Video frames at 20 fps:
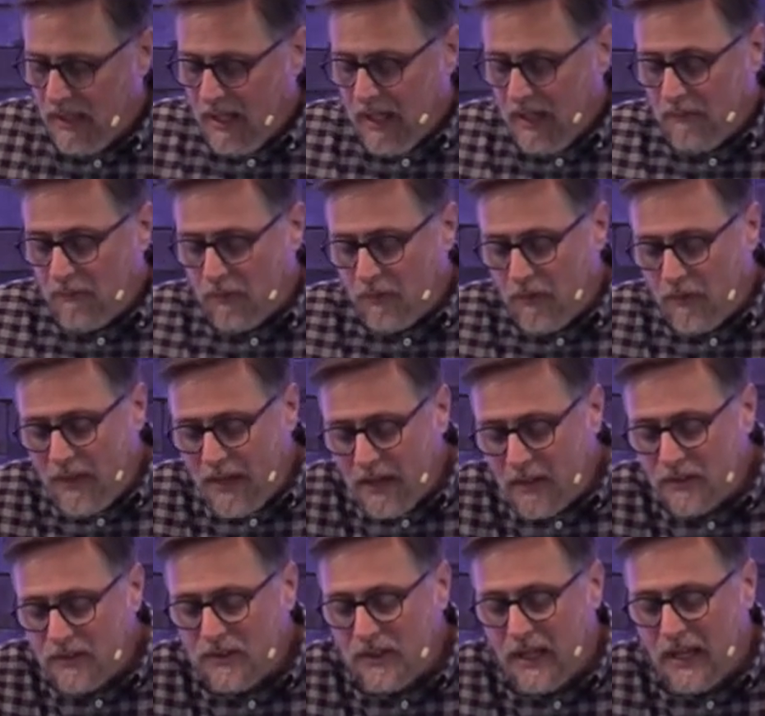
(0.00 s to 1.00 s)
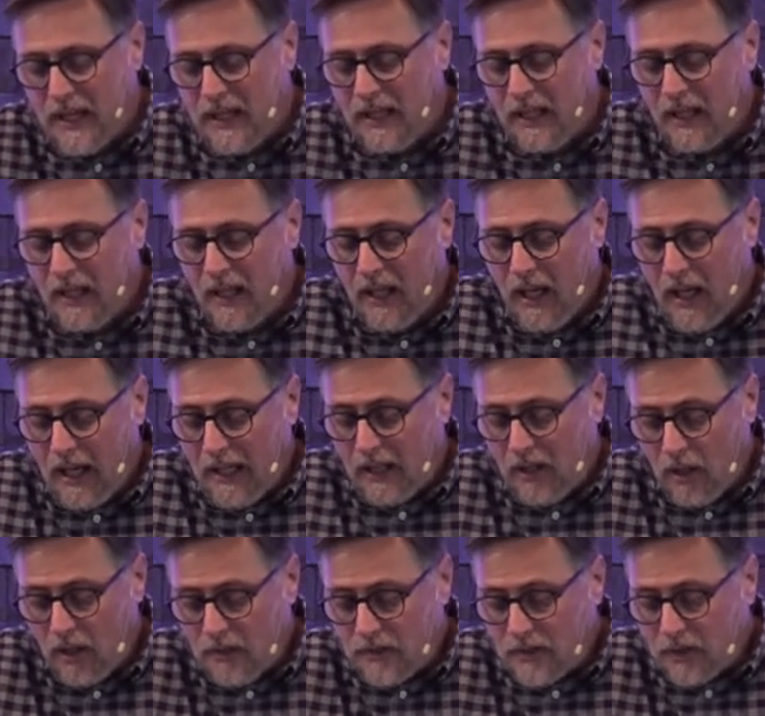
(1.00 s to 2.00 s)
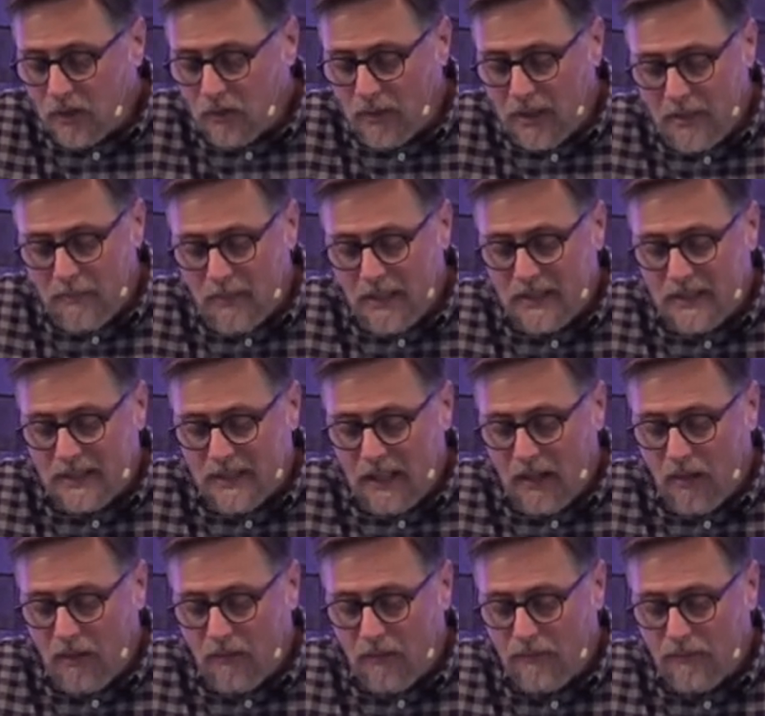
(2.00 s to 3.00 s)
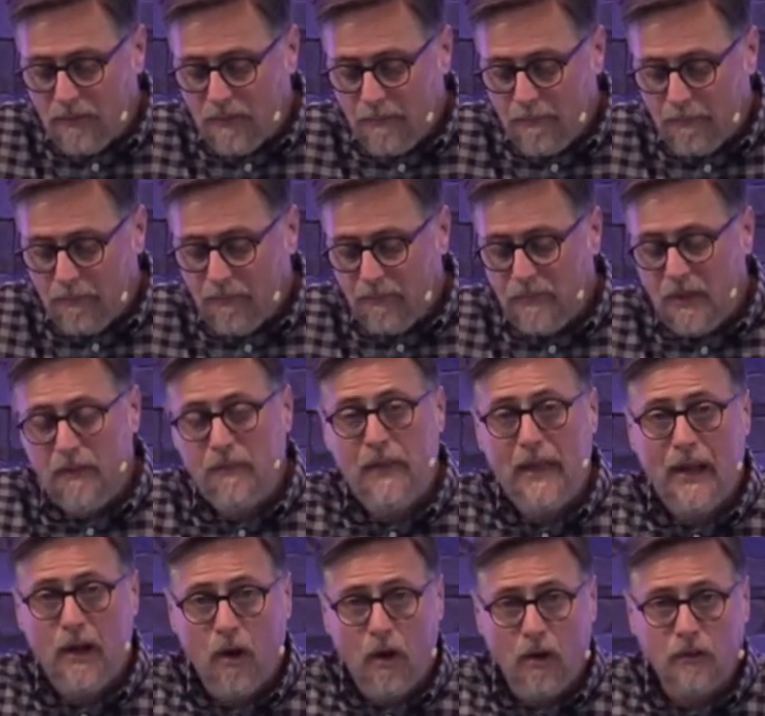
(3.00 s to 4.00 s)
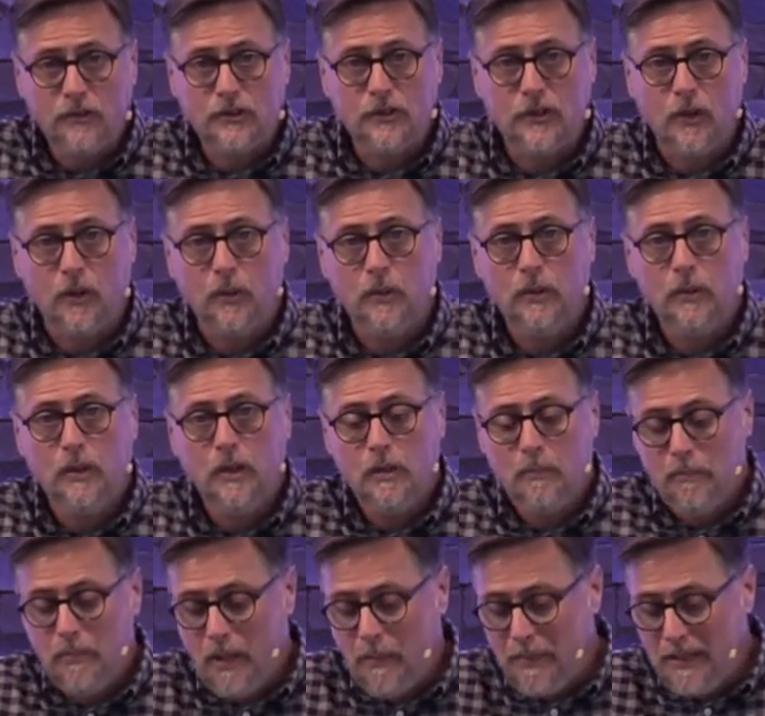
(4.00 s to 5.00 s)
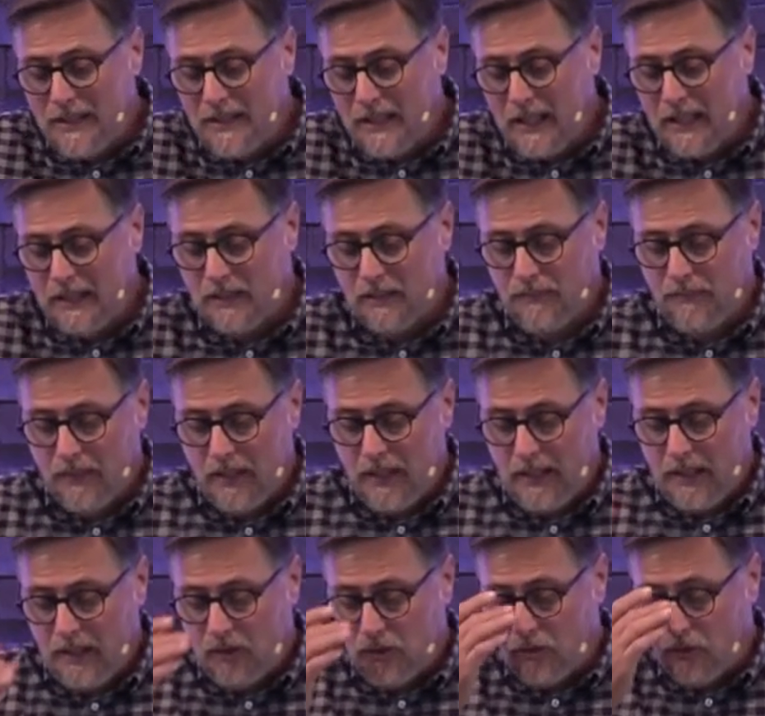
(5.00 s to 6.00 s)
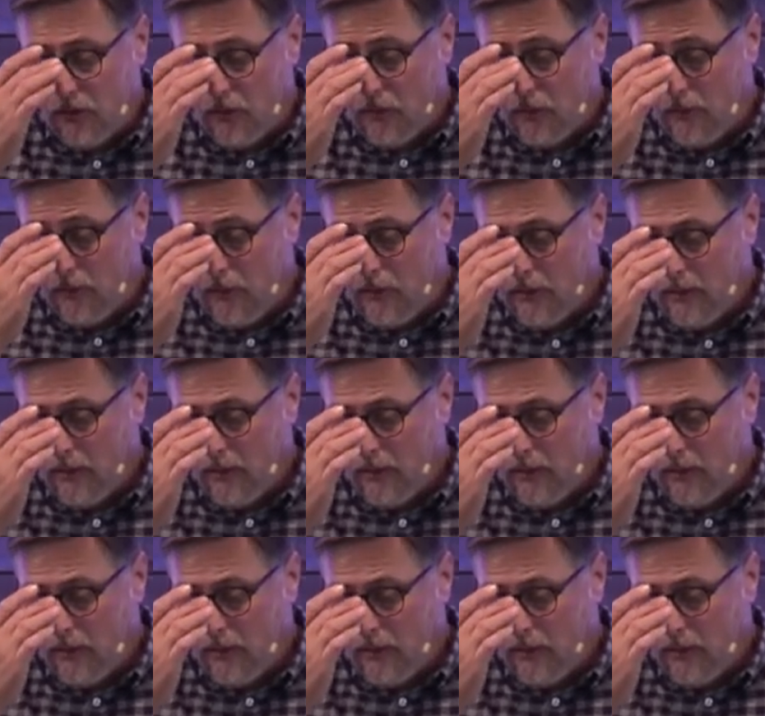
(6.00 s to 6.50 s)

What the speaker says: And for their sake, I consecrate myself, that they also may be sanctified in truth.